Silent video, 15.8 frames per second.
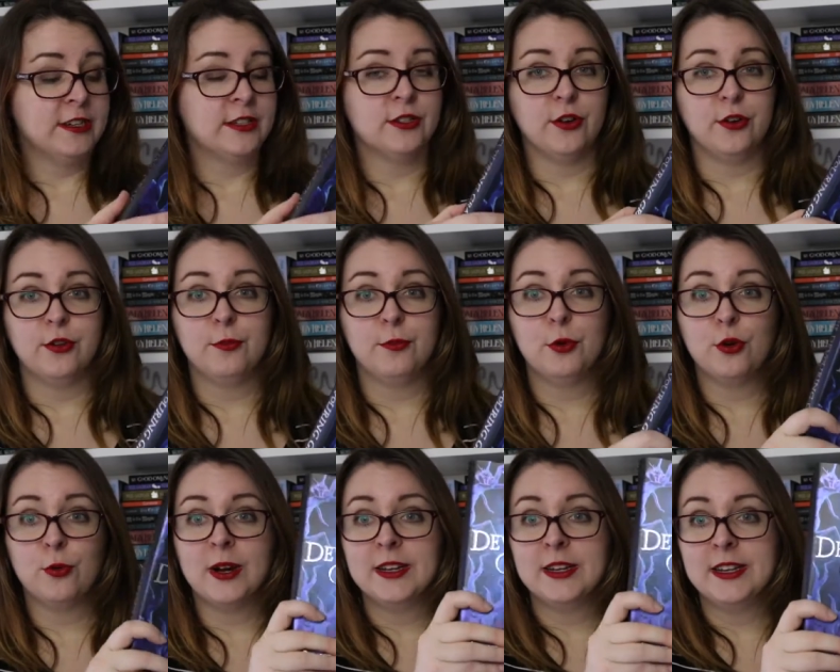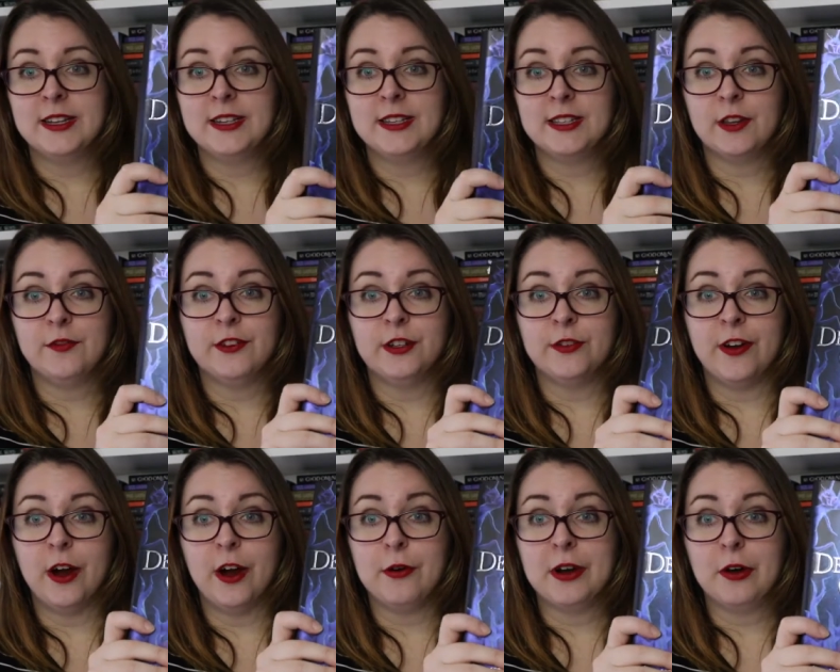So book one is The
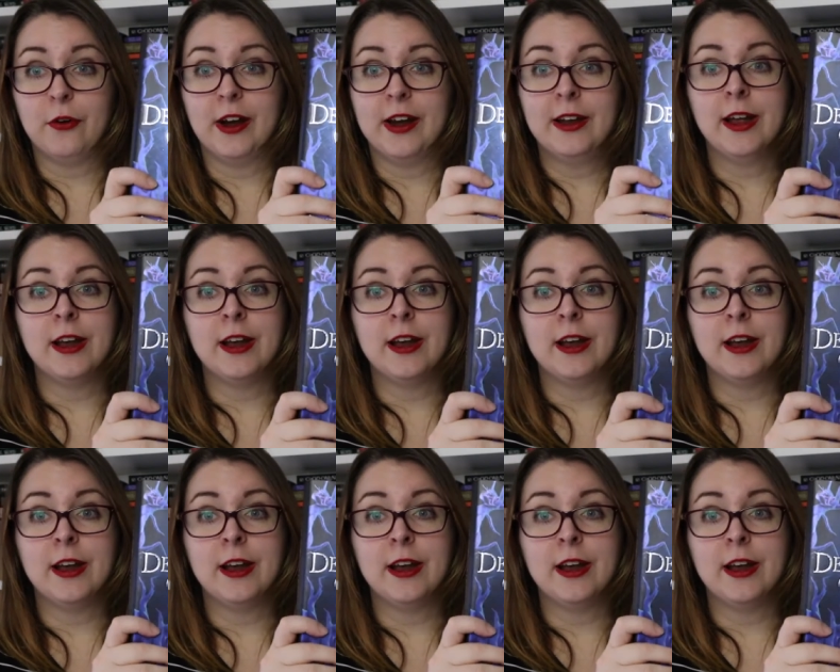Devouring Grey,